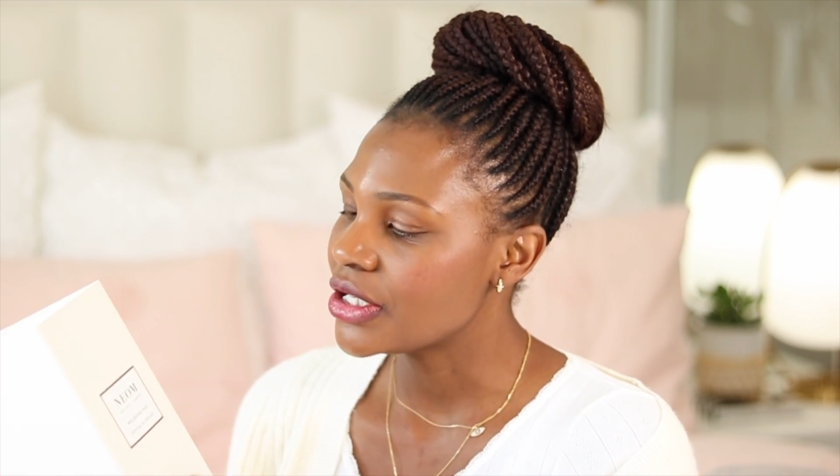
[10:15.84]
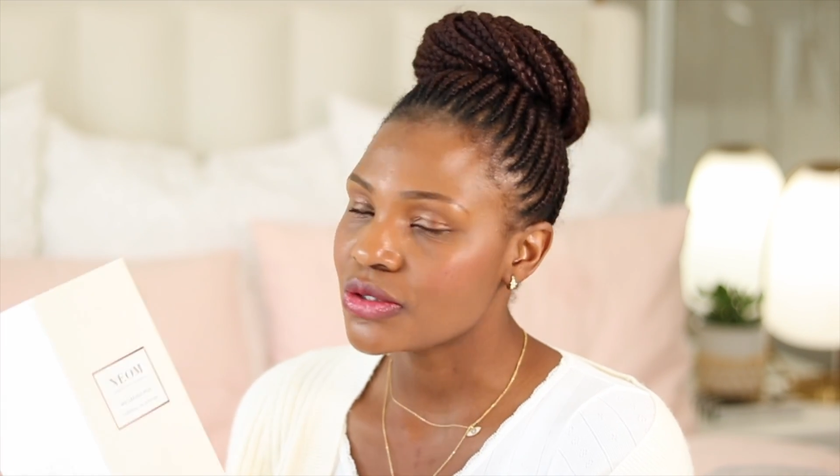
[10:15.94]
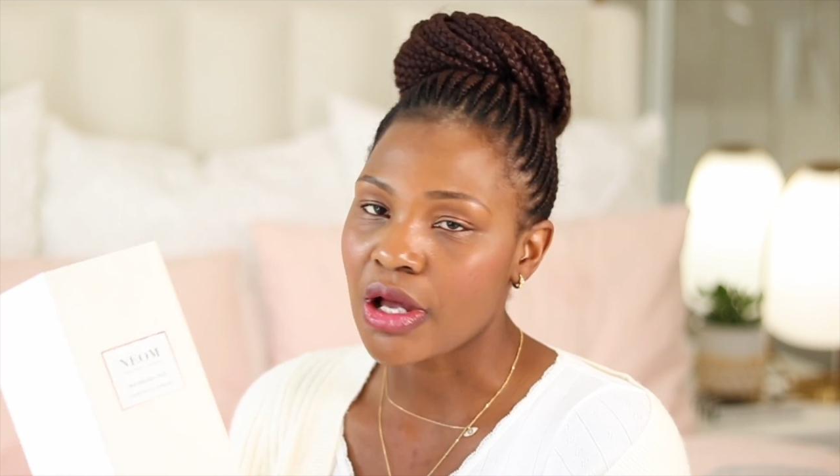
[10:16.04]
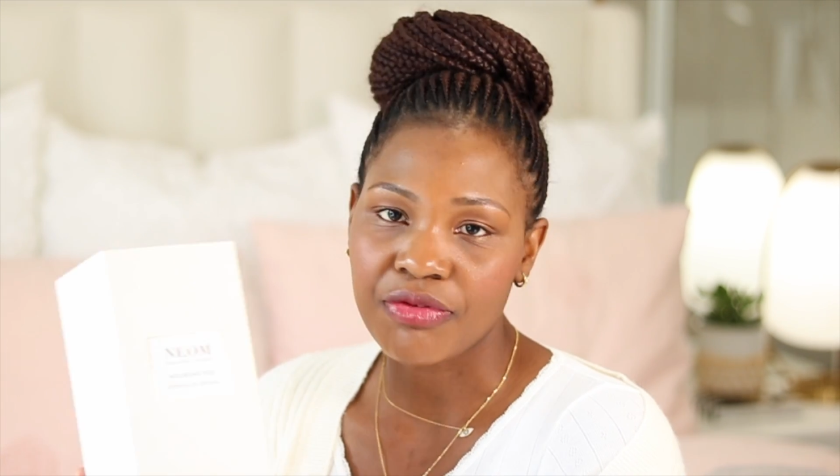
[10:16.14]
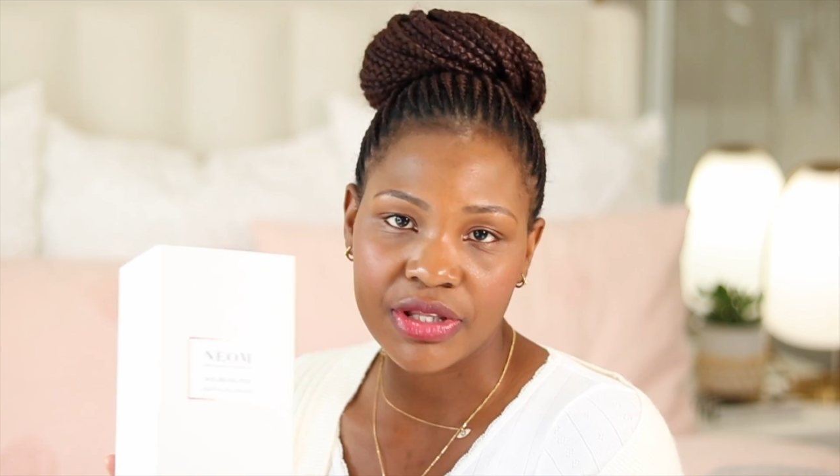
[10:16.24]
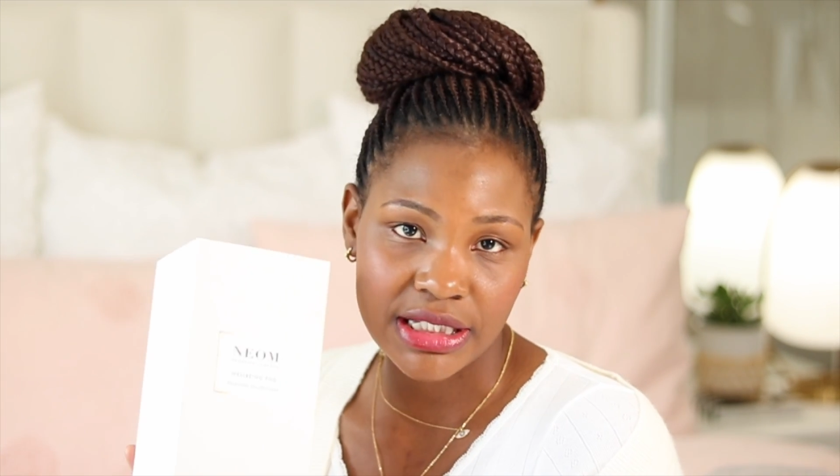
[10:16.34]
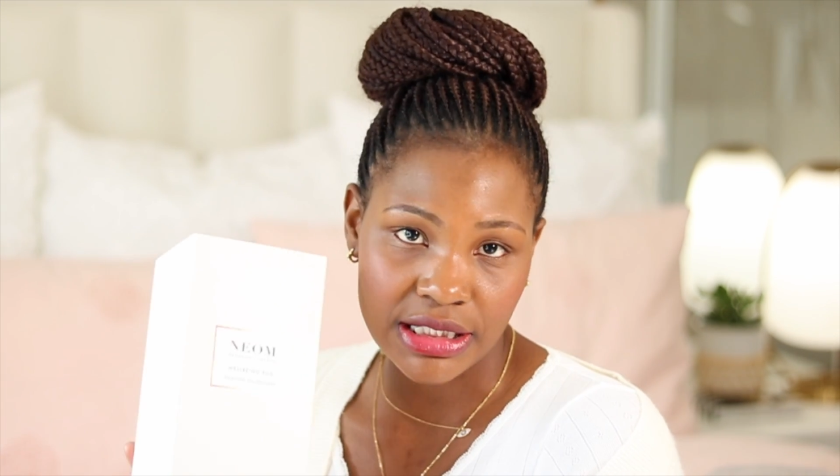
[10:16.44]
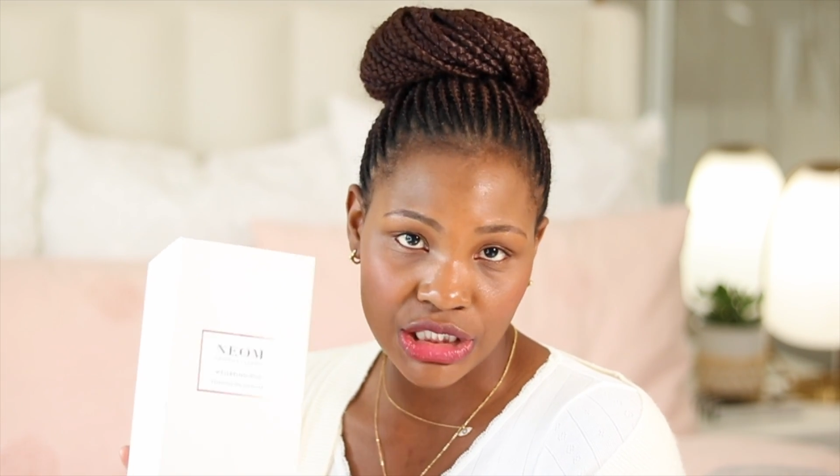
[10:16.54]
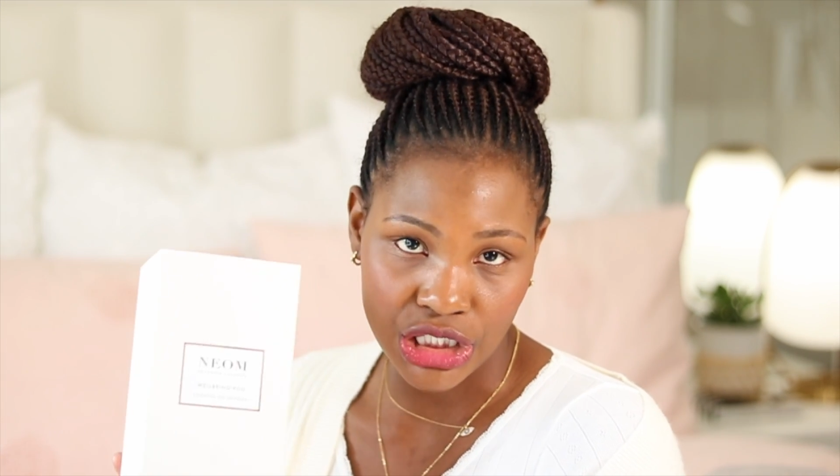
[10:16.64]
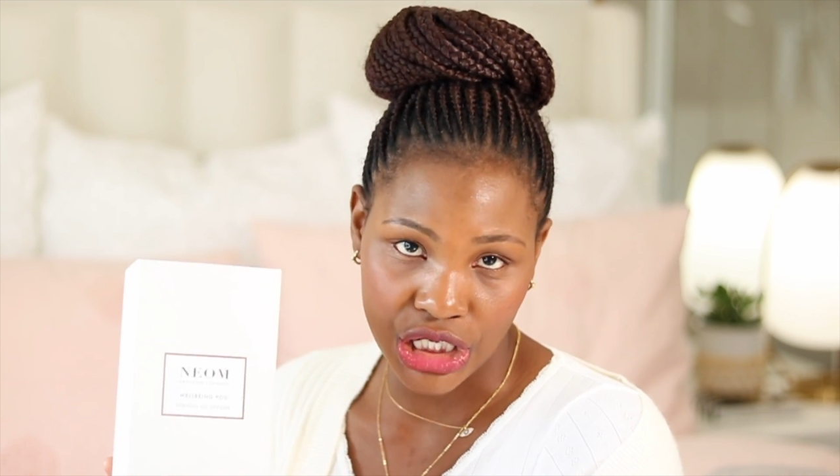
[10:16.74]
so I've got this
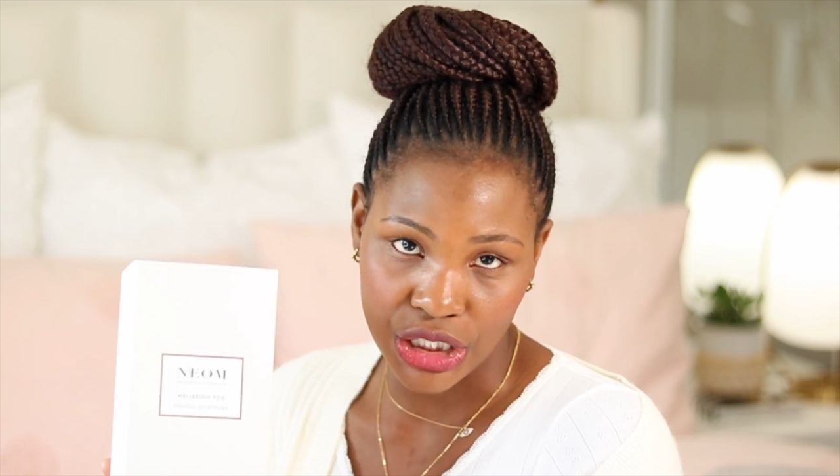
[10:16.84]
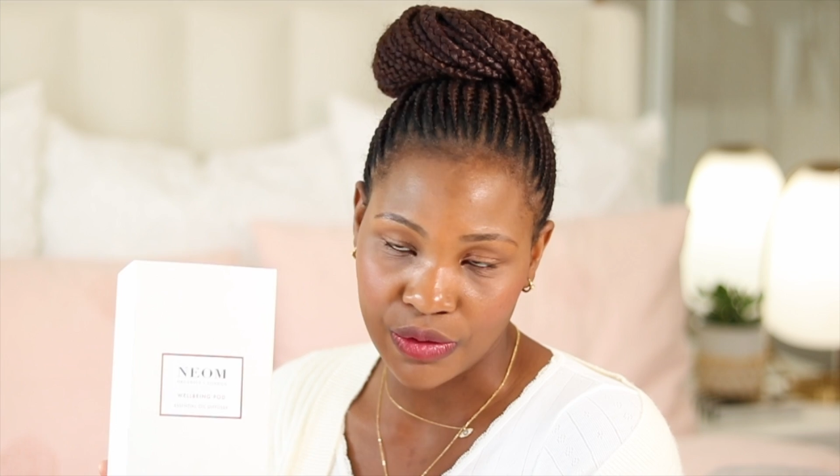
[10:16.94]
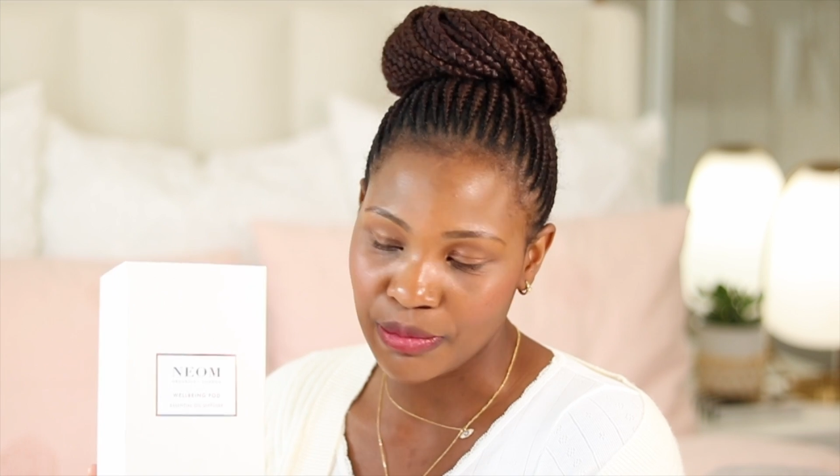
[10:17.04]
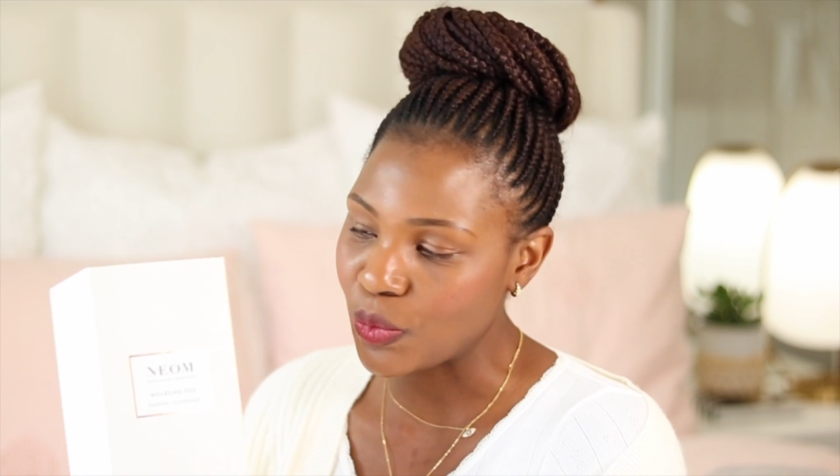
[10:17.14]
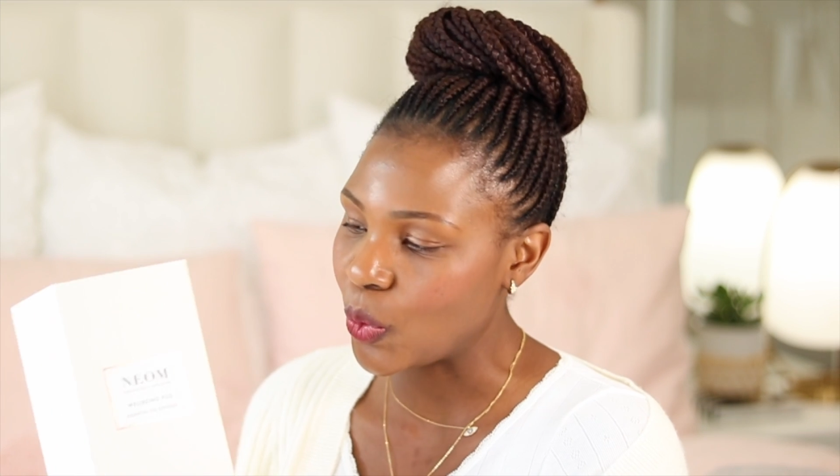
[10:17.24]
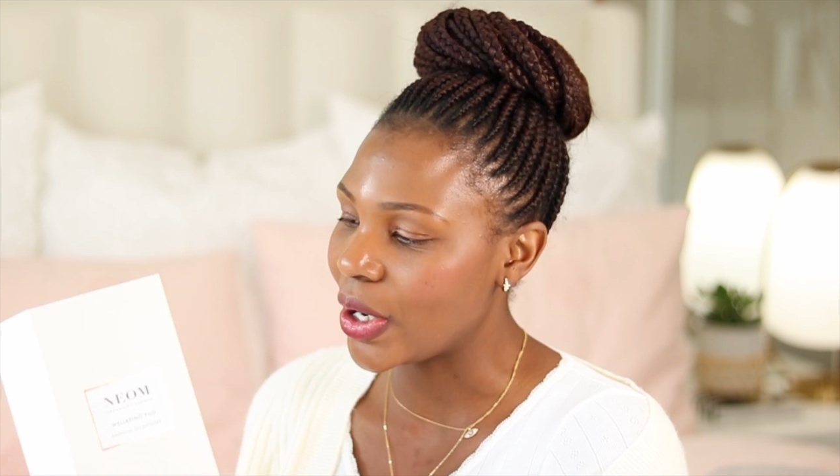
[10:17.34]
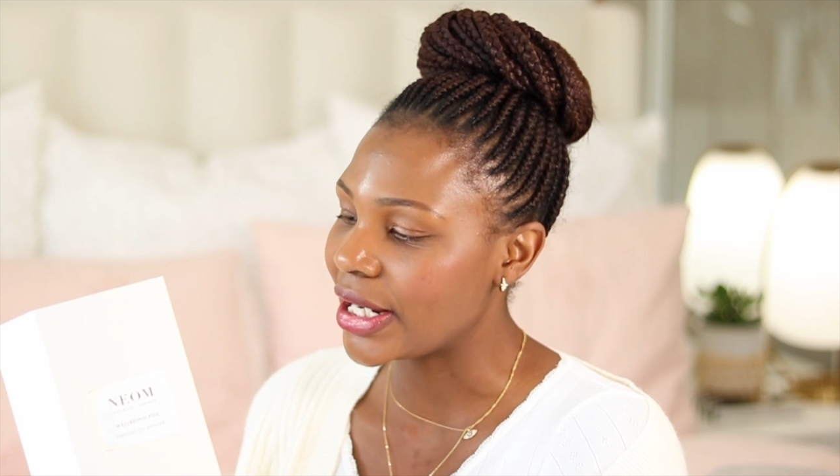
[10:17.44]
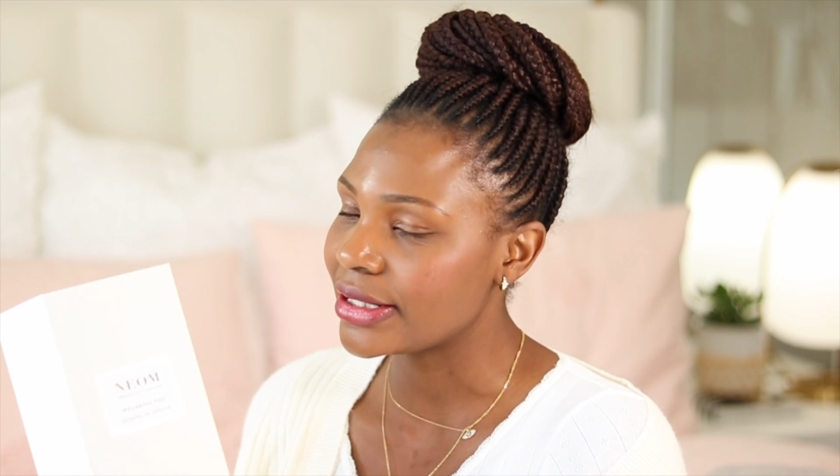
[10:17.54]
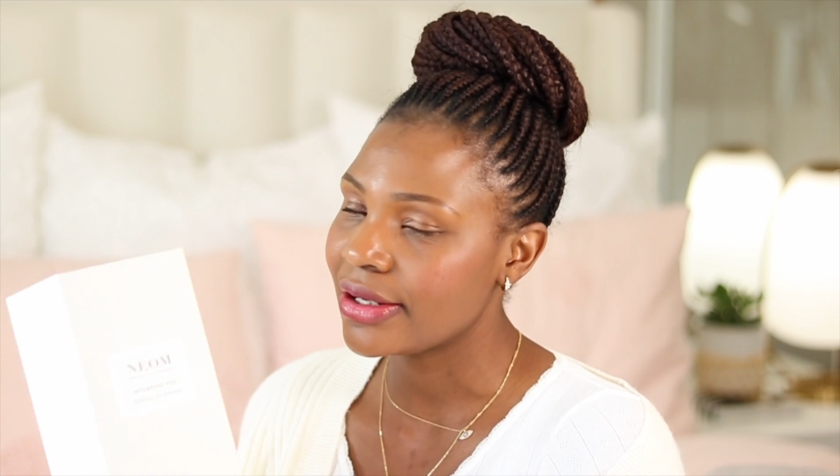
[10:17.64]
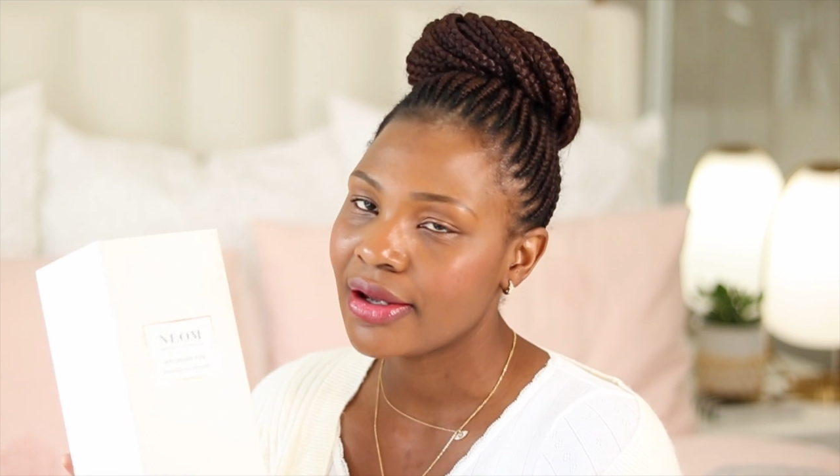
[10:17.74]
neon
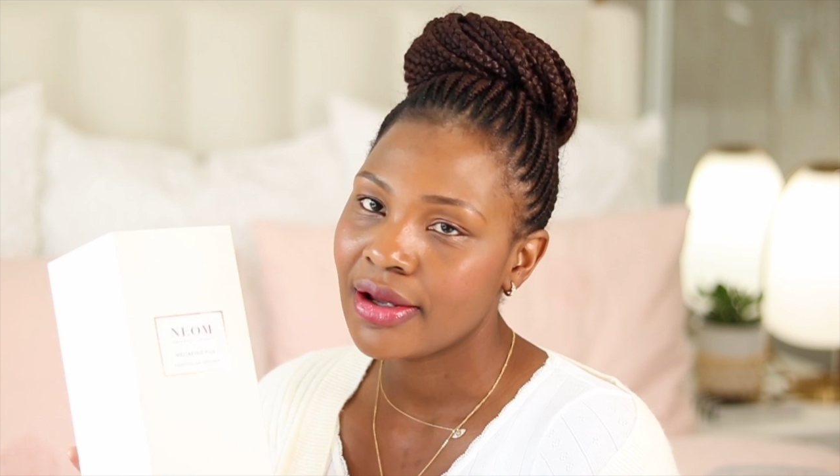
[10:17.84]
one.